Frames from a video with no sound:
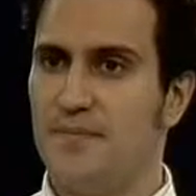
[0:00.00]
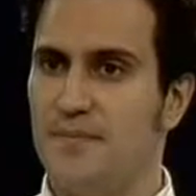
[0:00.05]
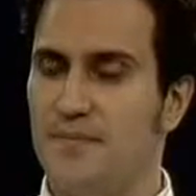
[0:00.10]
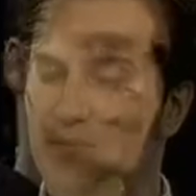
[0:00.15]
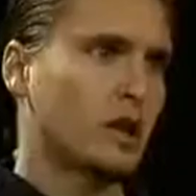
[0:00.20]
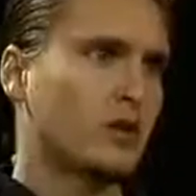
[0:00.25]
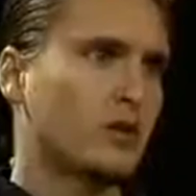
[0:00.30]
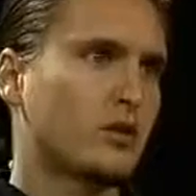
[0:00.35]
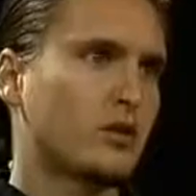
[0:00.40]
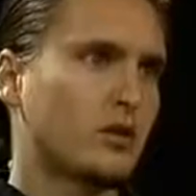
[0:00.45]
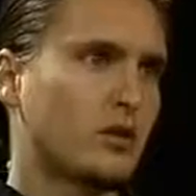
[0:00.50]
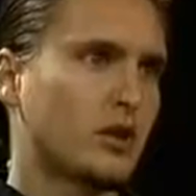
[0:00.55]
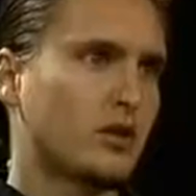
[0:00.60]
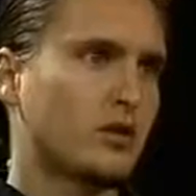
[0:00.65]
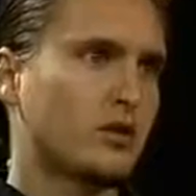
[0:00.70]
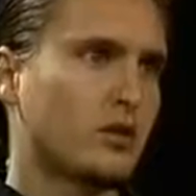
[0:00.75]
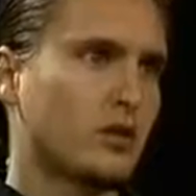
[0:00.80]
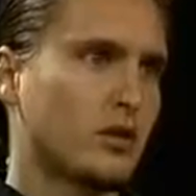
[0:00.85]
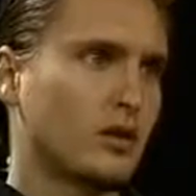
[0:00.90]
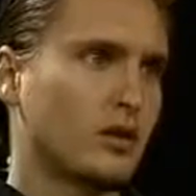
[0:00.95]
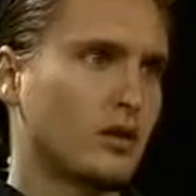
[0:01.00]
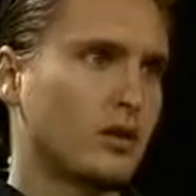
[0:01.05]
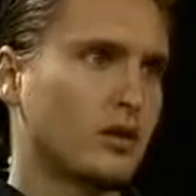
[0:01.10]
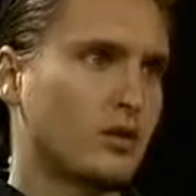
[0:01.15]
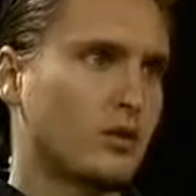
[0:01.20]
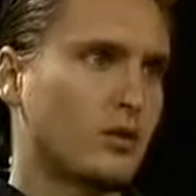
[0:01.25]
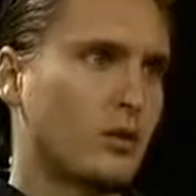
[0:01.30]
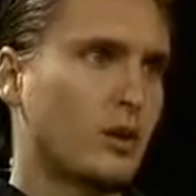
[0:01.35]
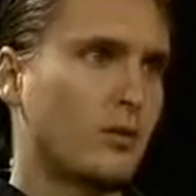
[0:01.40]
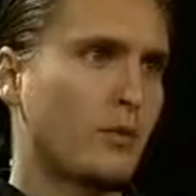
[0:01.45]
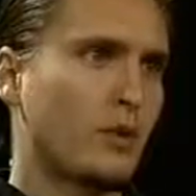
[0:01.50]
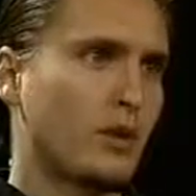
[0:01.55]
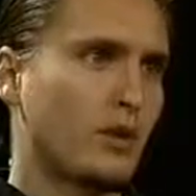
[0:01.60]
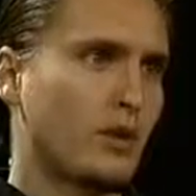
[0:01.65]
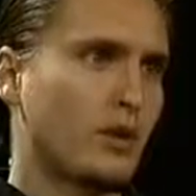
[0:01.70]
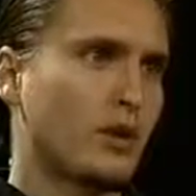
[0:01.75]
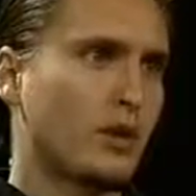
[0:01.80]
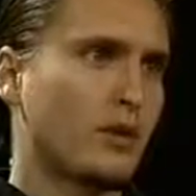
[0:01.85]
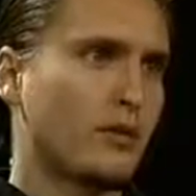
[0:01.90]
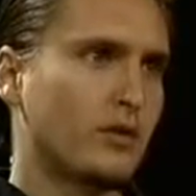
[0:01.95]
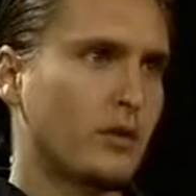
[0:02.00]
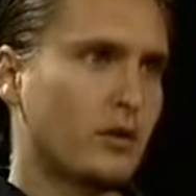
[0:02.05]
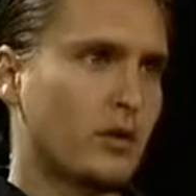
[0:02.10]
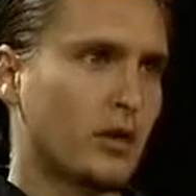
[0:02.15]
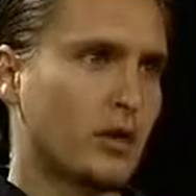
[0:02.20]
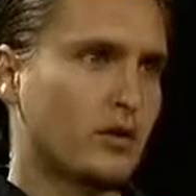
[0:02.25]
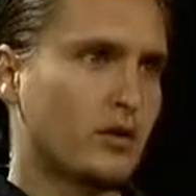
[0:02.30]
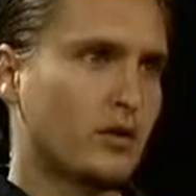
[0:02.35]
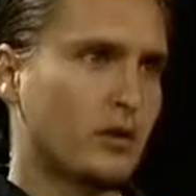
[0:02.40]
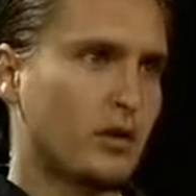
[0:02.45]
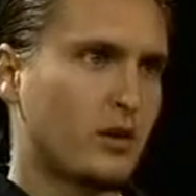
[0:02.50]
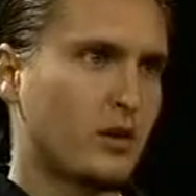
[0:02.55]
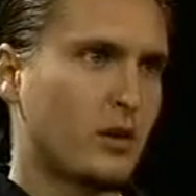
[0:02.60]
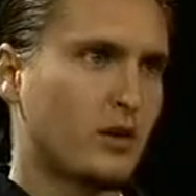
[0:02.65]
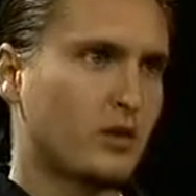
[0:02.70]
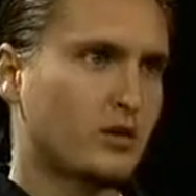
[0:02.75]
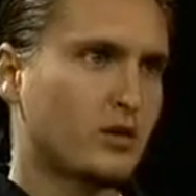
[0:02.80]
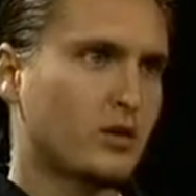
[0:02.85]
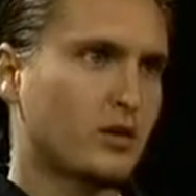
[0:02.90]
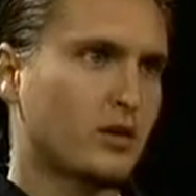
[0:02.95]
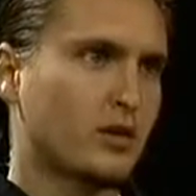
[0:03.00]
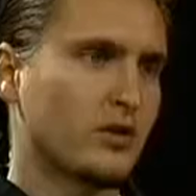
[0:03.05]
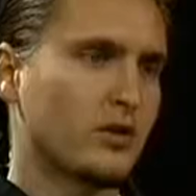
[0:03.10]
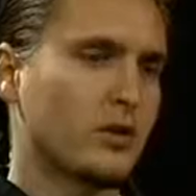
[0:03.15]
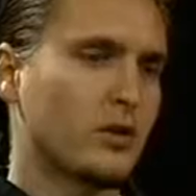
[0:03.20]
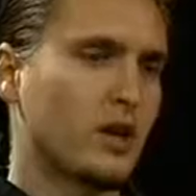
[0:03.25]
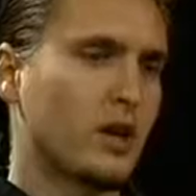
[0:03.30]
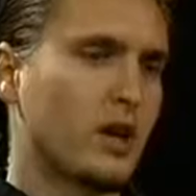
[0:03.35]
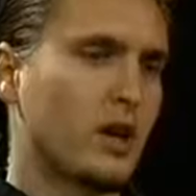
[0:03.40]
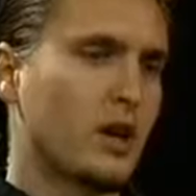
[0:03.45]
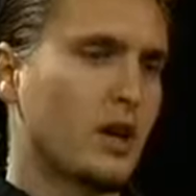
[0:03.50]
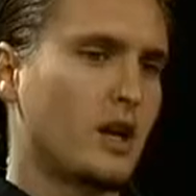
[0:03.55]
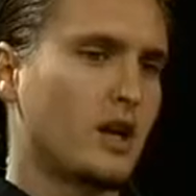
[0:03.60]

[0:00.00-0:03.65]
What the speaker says: Certainly, and that's a primary worry of U.S. industrialists.